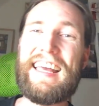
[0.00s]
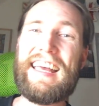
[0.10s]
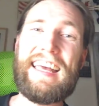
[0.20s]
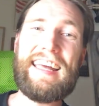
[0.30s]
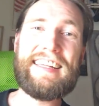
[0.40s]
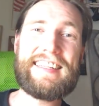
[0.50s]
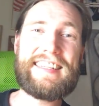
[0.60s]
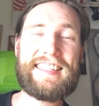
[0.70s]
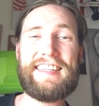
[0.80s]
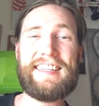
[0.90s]
And
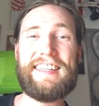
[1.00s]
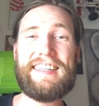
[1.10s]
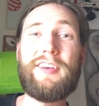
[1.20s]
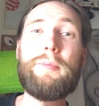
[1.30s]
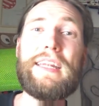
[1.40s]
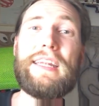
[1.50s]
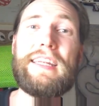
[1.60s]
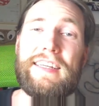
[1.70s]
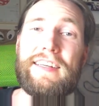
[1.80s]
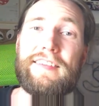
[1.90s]
so many
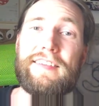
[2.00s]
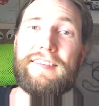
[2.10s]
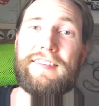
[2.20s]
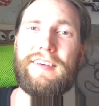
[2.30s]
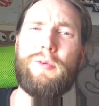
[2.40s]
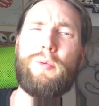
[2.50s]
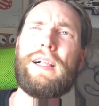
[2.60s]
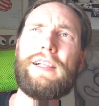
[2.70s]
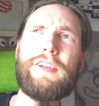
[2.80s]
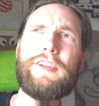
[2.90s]
years,
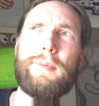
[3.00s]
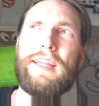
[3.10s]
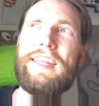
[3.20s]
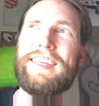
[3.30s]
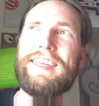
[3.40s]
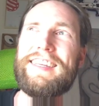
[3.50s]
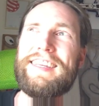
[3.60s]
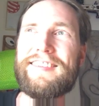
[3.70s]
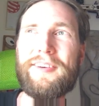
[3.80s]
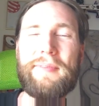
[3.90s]
well, not so many years,
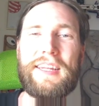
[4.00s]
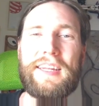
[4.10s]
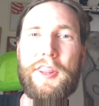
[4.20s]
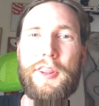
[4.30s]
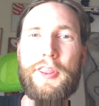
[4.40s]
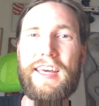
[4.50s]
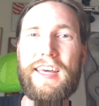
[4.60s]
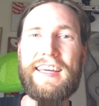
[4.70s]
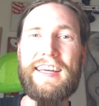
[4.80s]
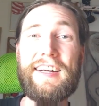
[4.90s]
so many months,
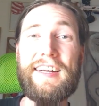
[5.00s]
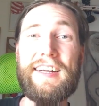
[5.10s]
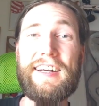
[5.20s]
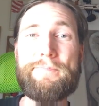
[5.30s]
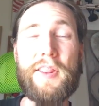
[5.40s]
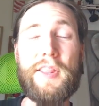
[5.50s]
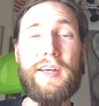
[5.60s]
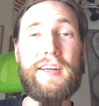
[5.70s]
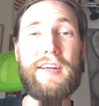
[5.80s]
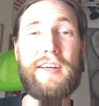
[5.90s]

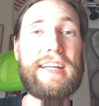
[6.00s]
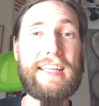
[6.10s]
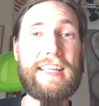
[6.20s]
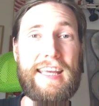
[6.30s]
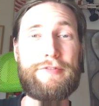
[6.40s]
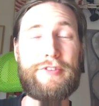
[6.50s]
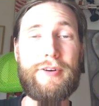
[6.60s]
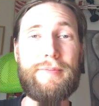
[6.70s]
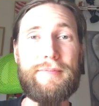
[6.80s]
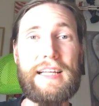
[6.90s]
the training camp
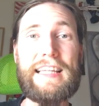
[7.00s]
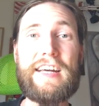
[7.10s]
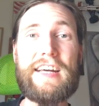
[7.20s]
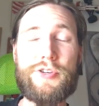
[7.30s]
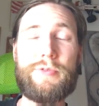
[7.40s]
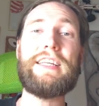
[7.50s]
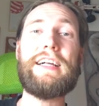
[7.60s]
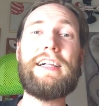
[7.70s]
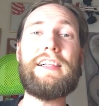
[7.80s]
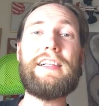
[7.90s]
from Clash
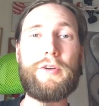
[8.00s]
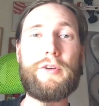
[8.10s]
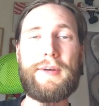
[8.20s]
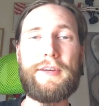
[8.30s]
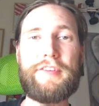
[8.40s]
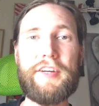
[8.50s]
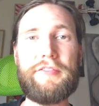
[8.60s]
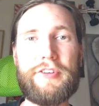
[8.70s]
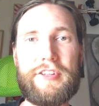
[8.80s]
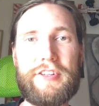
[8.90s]
Royale was my
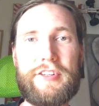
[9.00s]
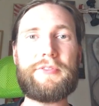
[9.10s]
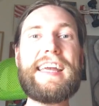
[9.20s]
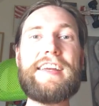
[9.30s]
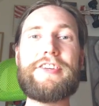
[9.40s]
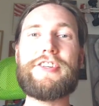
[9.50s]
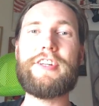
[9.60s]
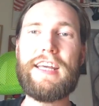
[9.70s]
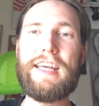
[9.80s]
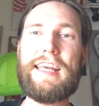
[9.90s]
favorite
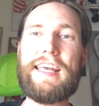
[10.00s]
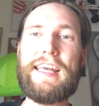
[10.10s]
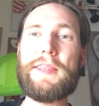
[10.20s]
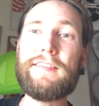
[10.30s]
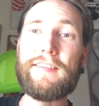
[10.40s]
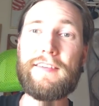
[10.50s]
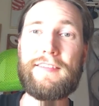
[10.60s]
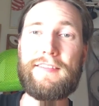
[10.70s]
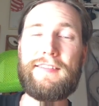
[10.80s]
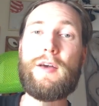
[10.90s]
creation. And this
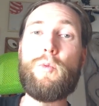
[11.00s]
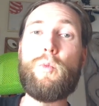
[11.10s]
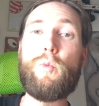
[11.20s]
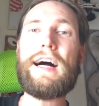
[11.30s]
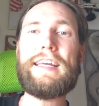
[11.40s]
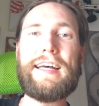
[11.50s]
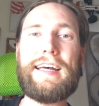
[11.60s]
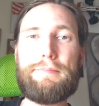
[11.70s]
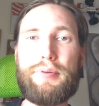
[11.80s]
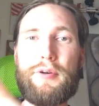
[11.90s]
is why
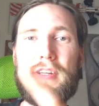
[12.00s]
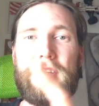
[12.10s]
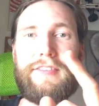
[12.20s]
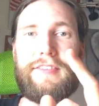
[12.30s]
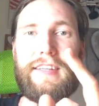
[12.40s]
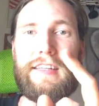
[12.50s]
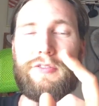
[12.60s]
I put it into